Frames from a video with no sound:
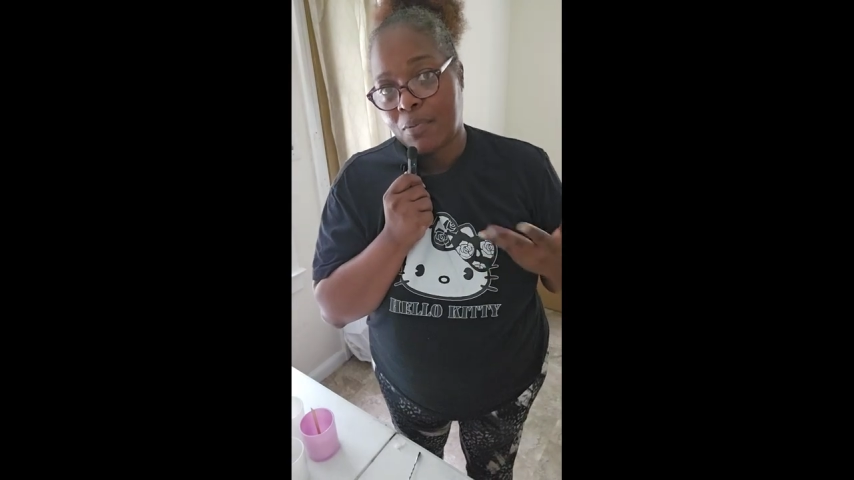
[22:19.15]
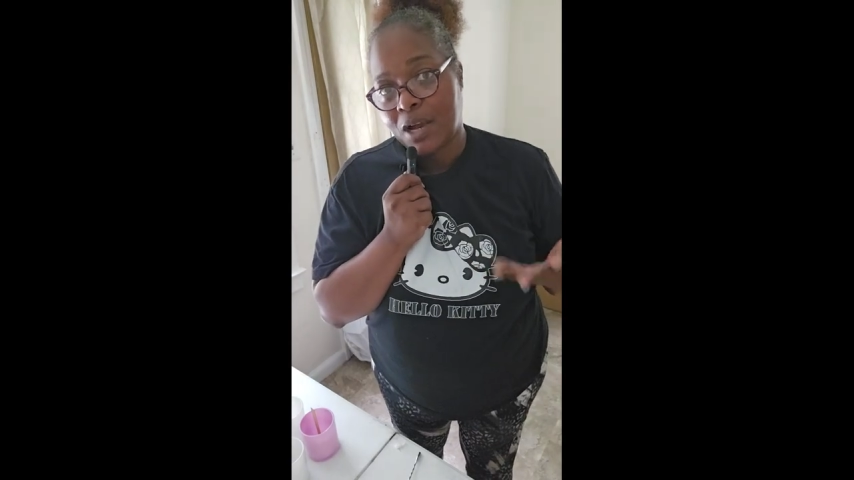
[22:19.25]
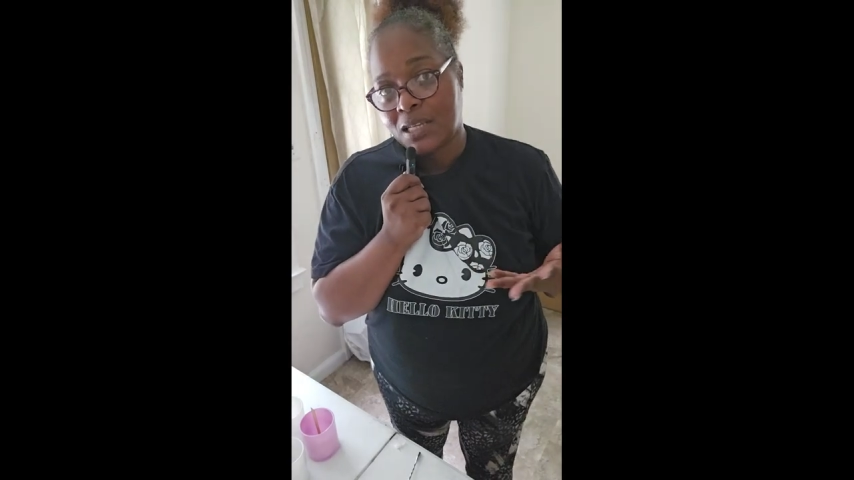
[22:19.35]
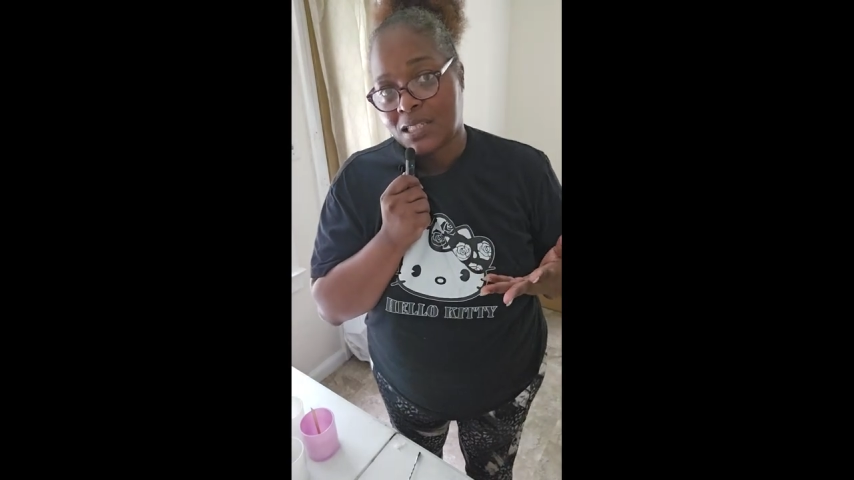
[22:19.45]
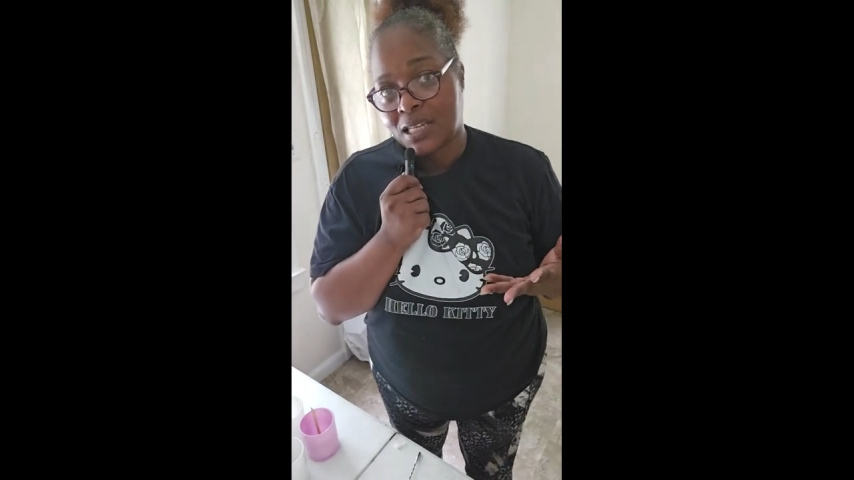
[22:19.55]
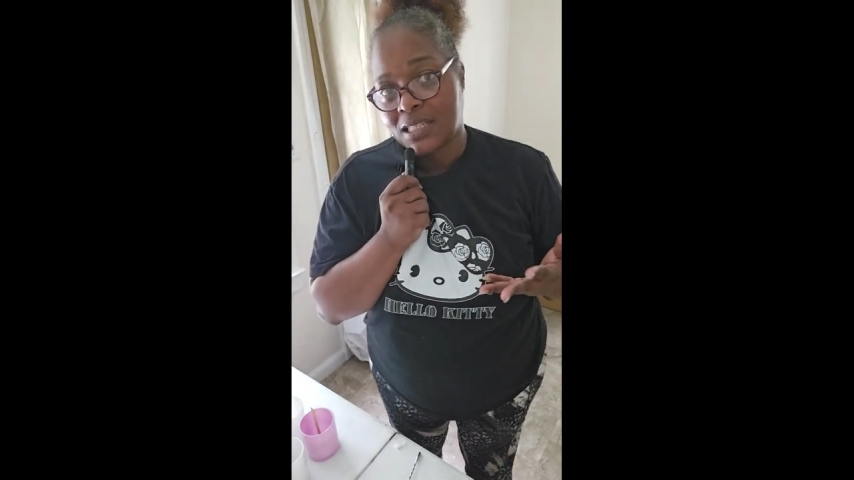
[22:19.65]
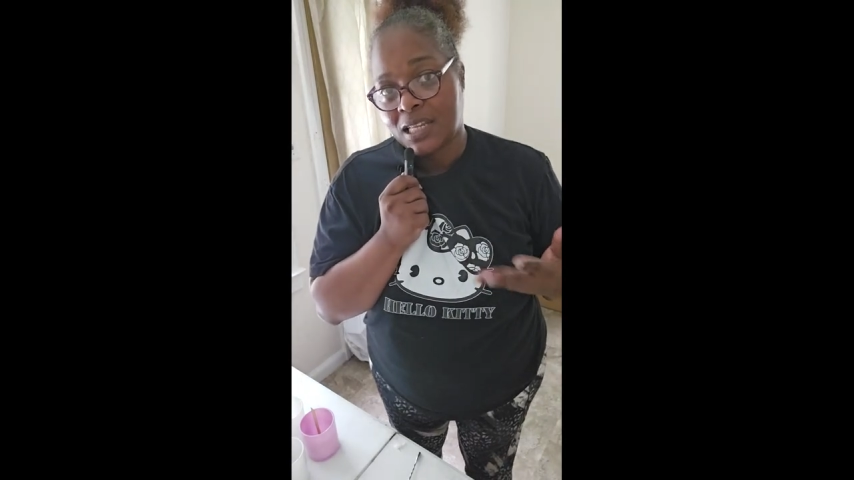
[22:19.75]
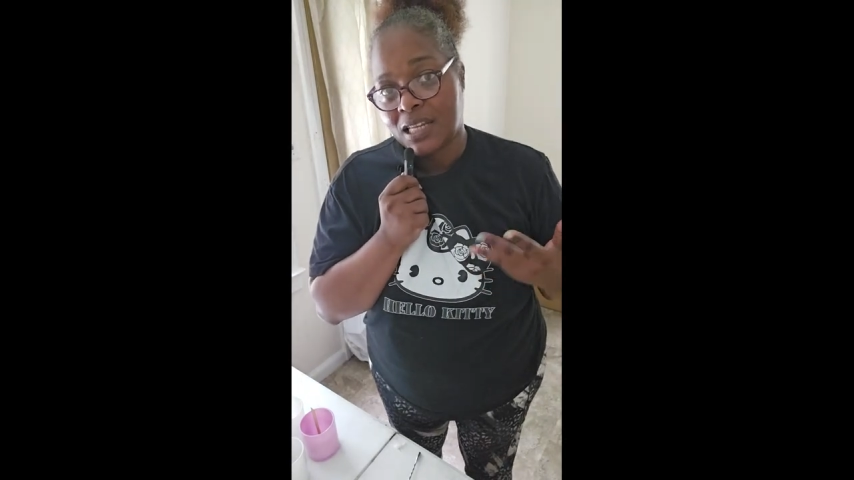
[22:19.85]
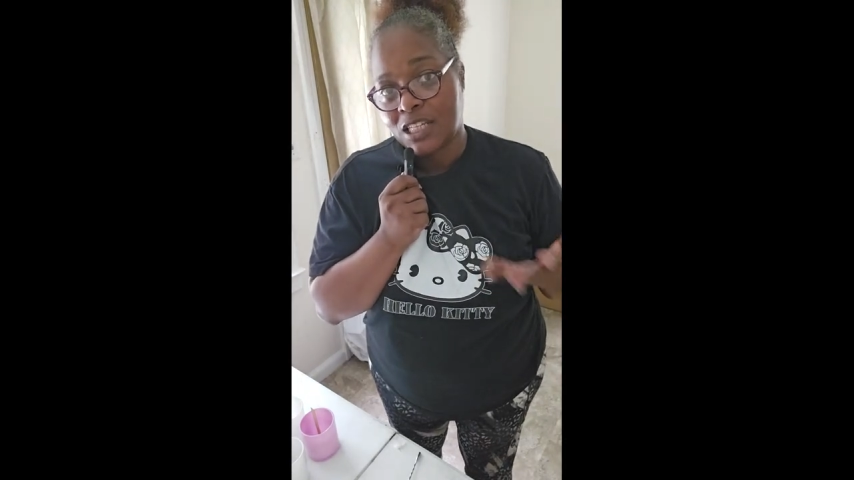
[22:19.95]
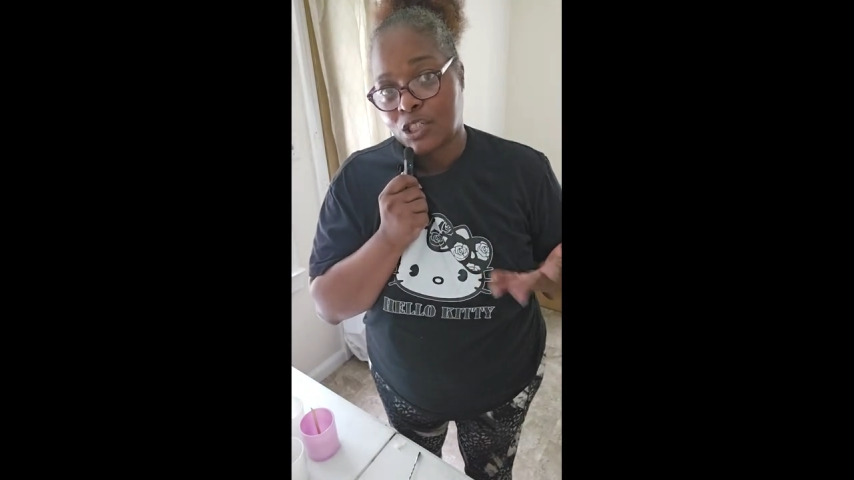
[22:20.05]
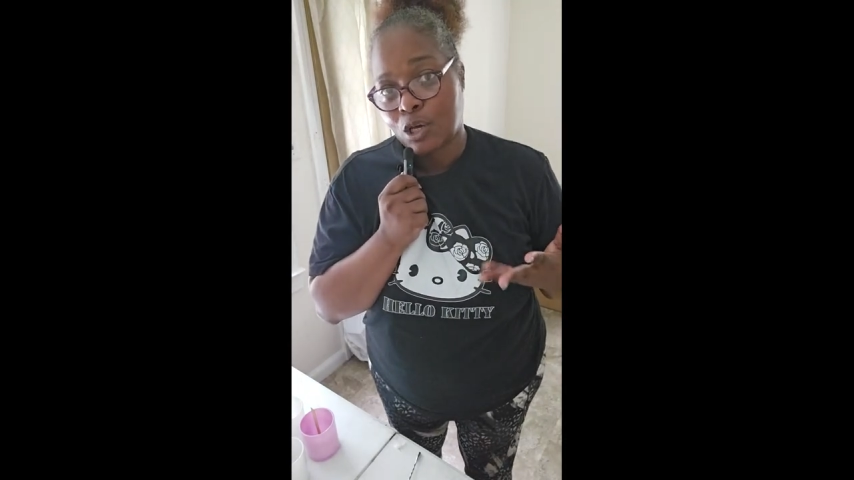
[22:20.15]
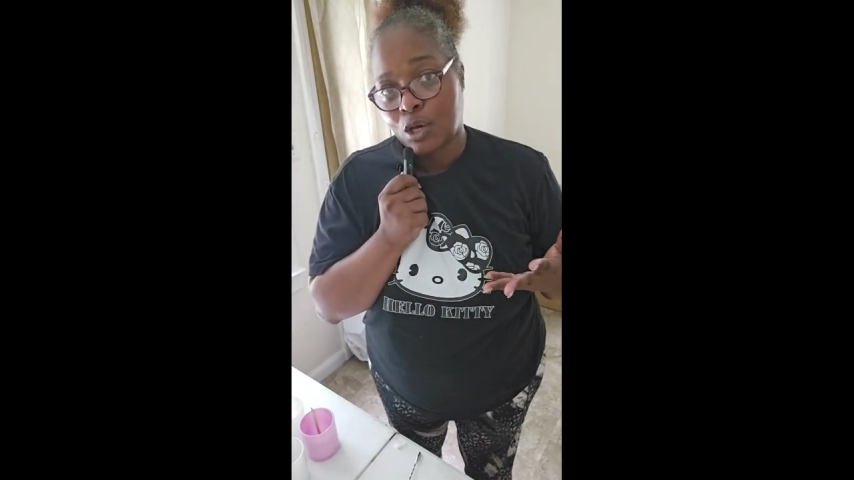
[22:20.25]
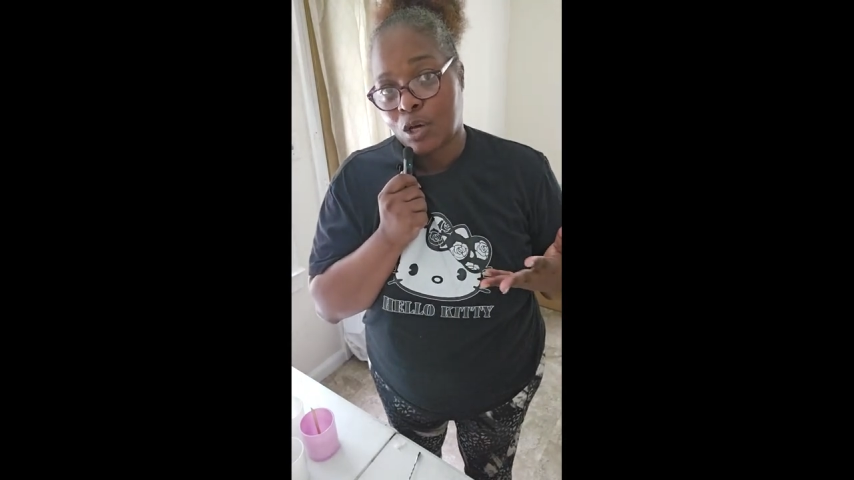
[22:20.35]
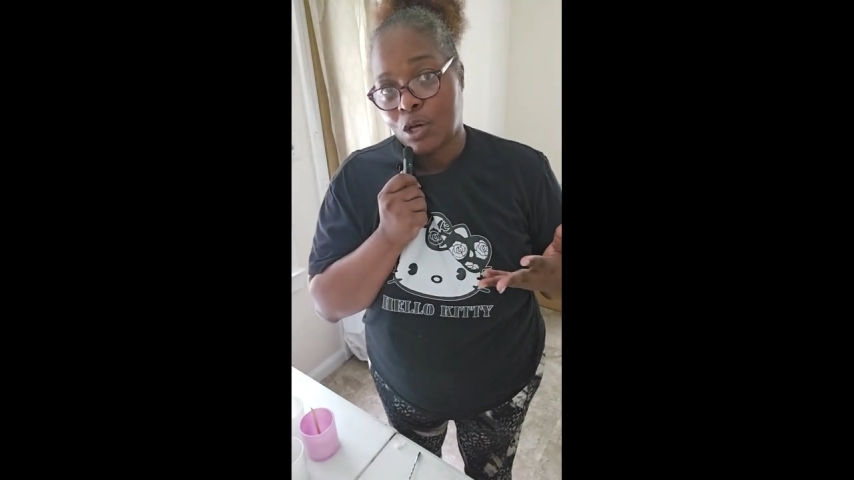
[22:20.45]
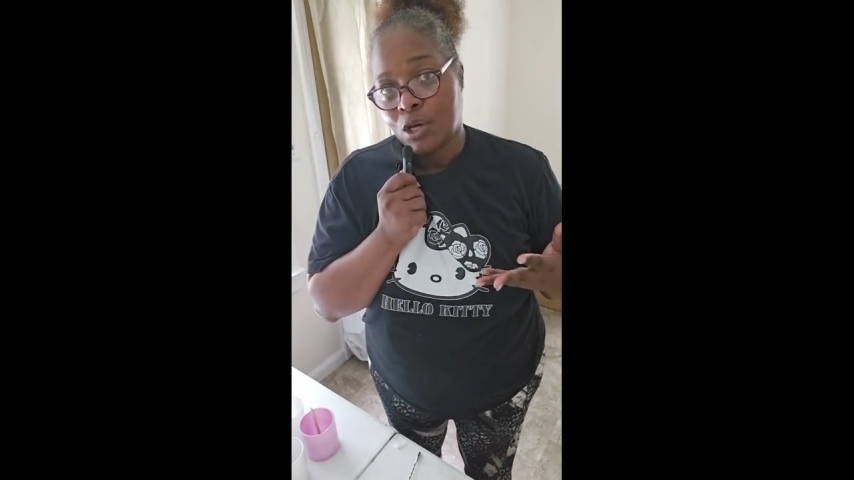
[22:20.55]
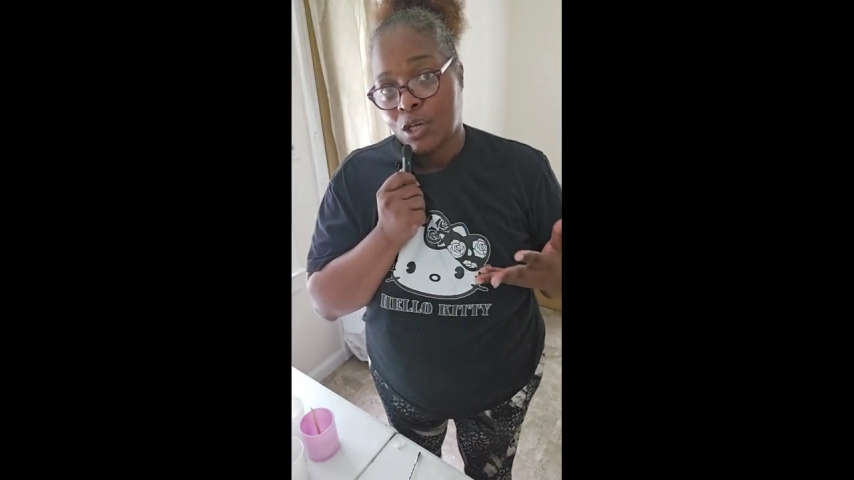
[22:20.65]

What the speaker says: process and let y'all